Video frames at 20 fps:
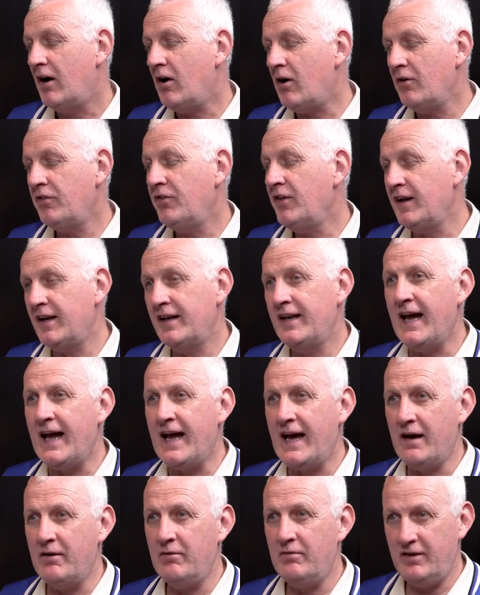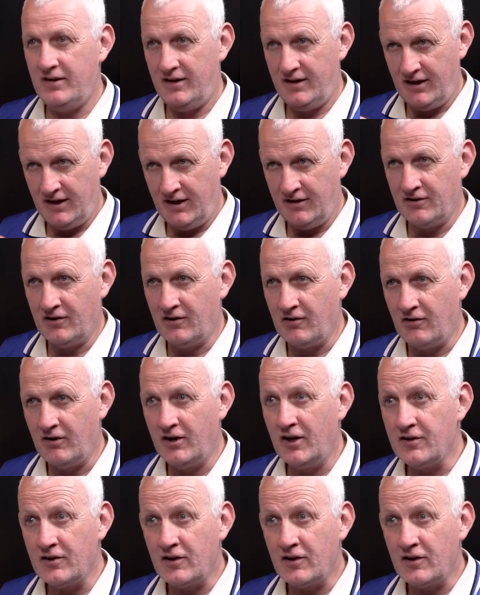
I think now it's unlikely.